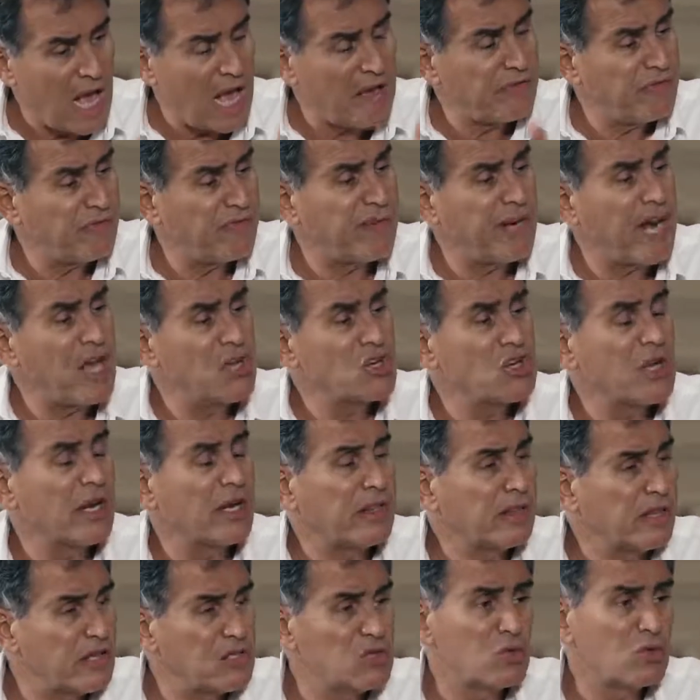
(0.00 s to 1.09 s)
I have a financial
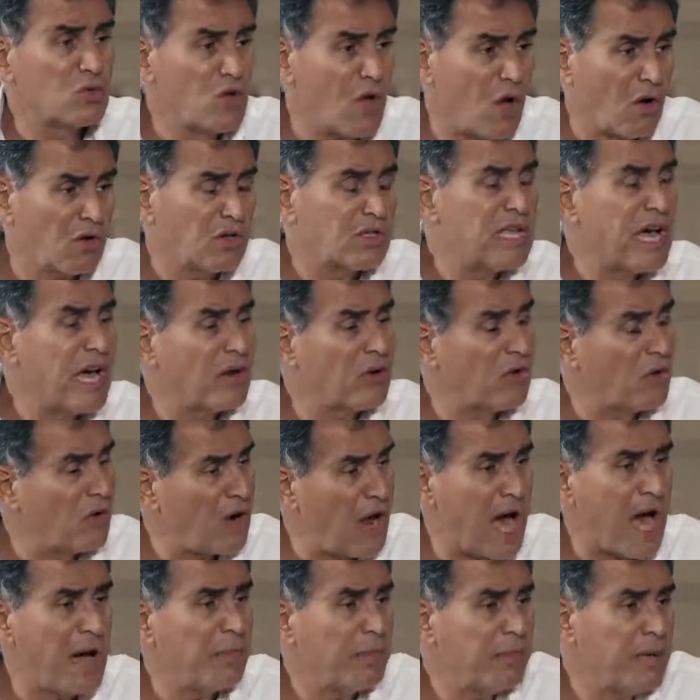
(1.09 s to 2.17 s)
interest to talk down or
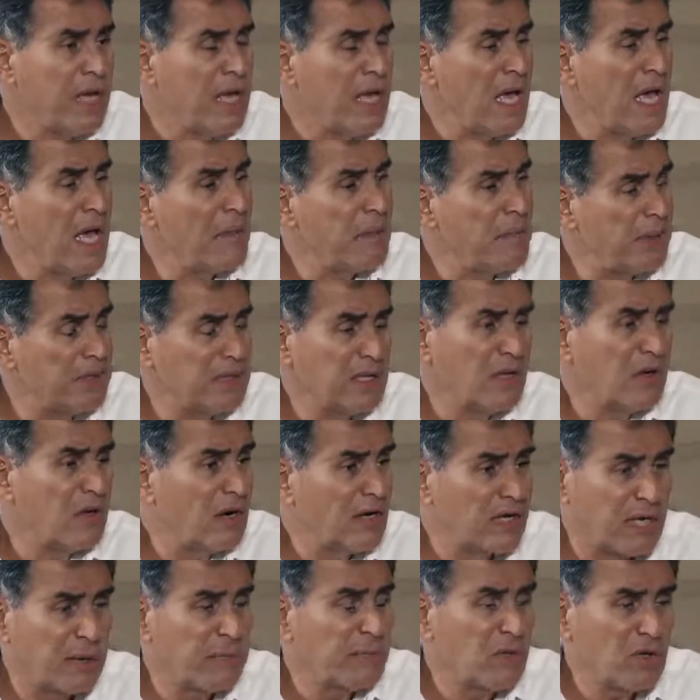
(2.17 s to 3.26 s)
up a particular
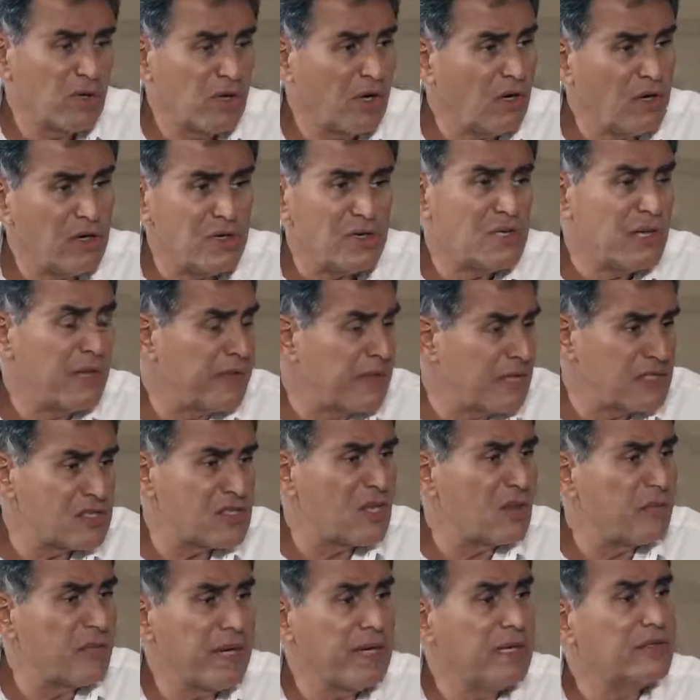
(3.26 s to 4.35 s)
cryptocurrency, and that's
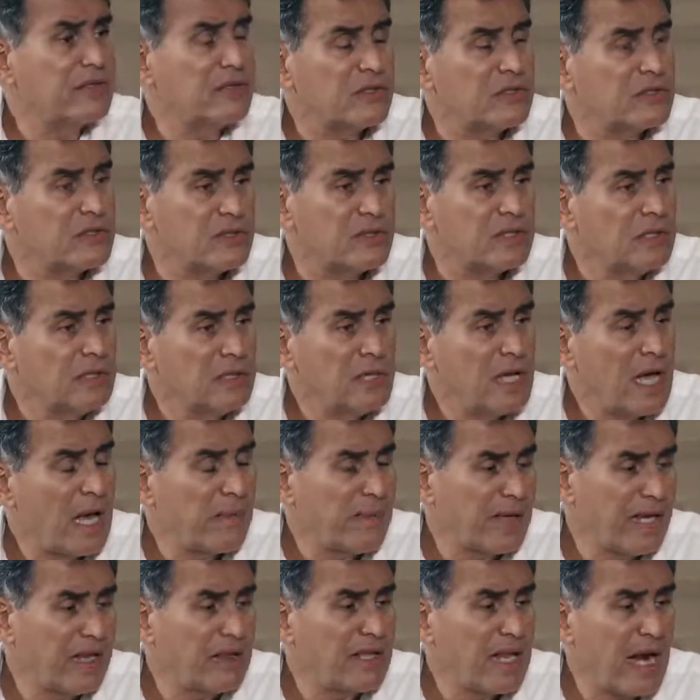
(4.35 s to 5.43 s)
not my interest. I'm
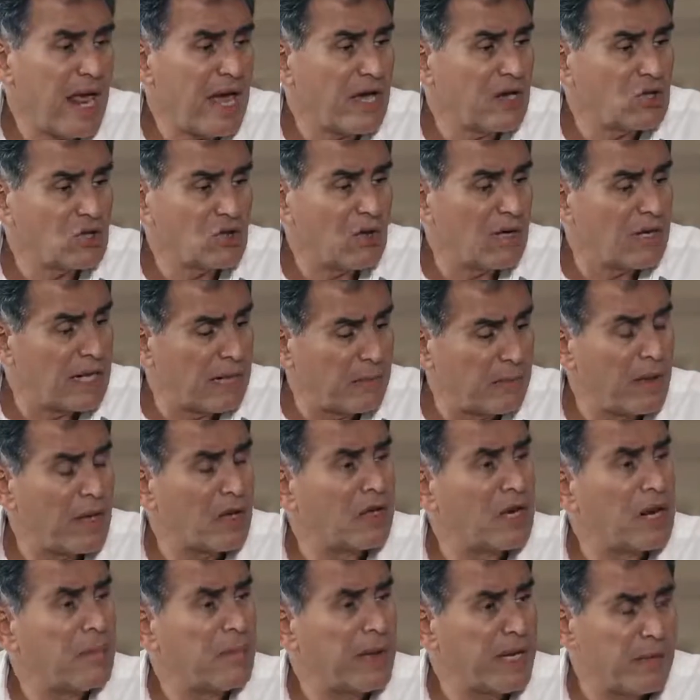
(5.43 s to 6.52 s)
an intellectual, and I'm not
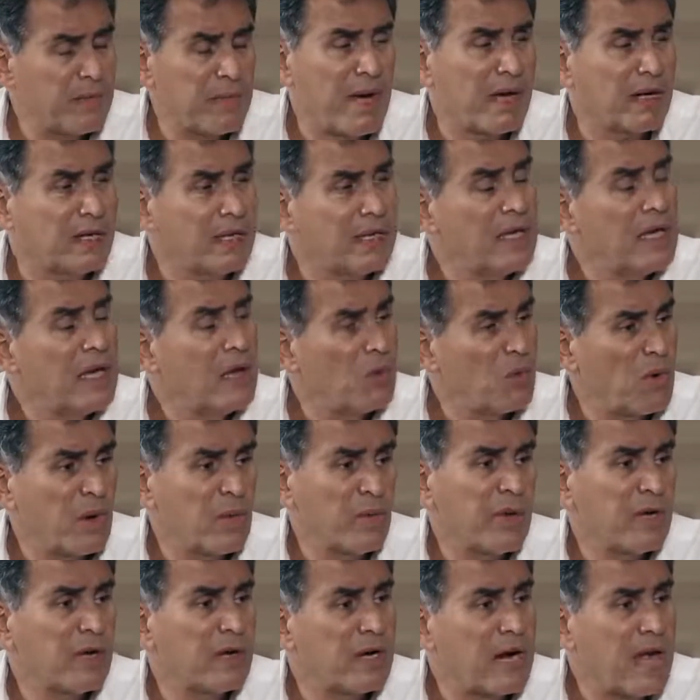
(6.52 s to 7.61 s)
going to make money one
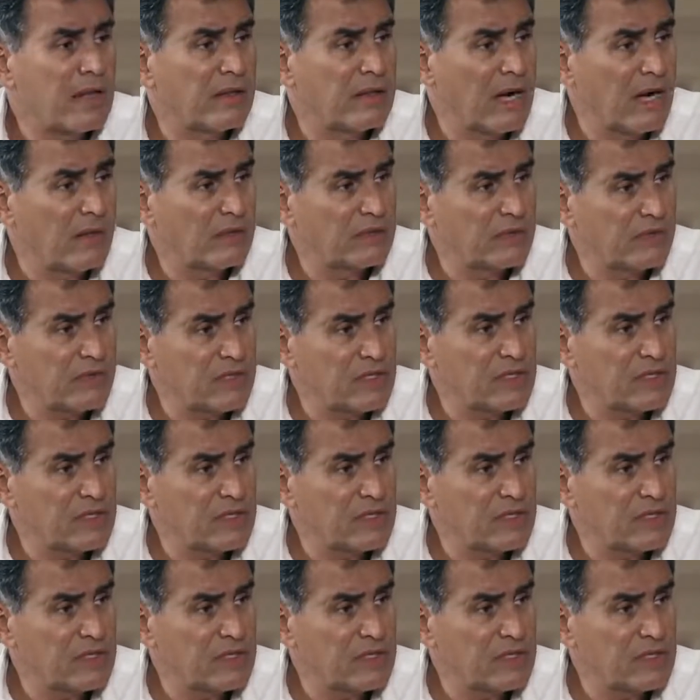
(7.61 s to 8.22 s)
way or another out of